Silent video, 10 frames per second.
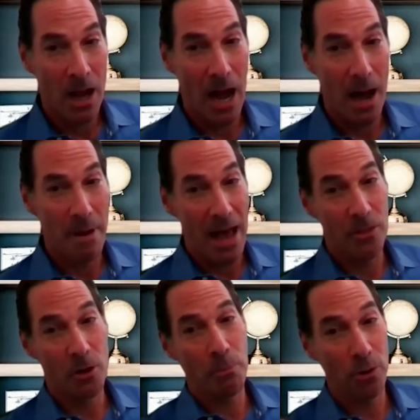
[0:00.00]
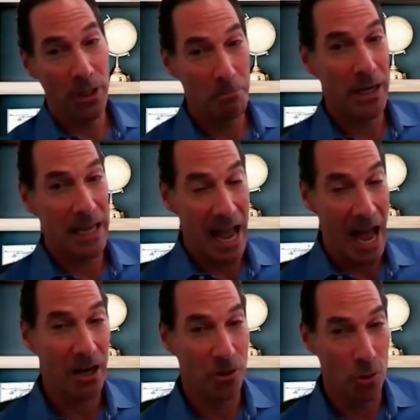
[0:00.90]
um, and they're pulling money
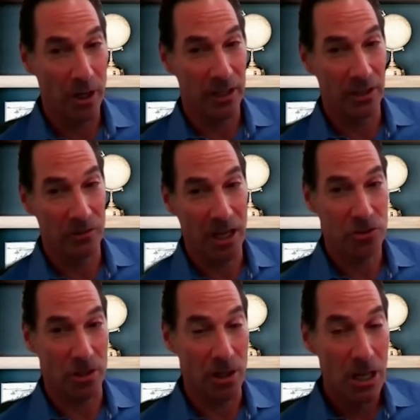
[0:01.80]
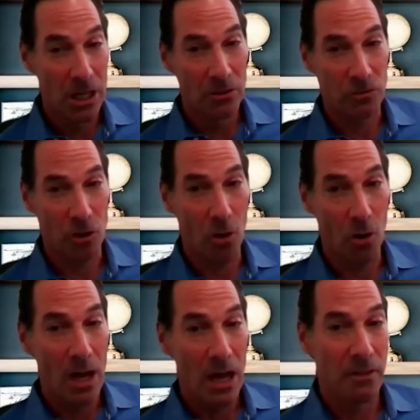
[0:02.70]
out of the organization.
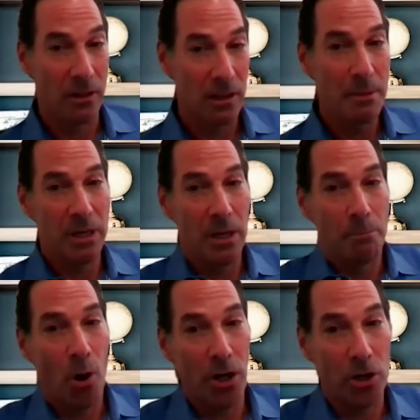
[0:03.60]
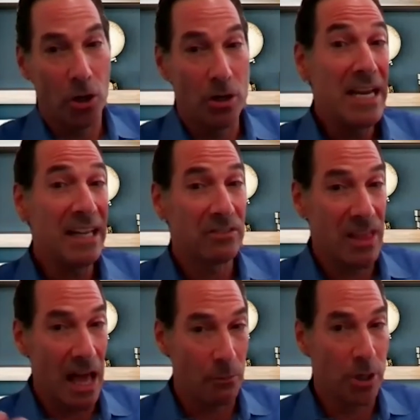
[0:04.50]
So the limited partner needs
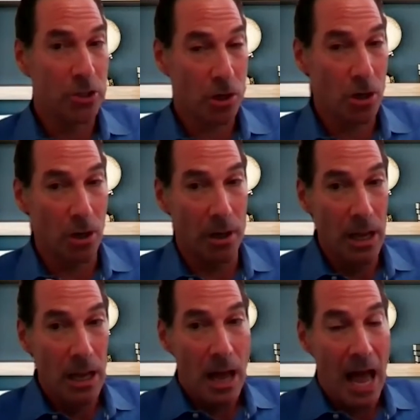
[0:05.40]
that return.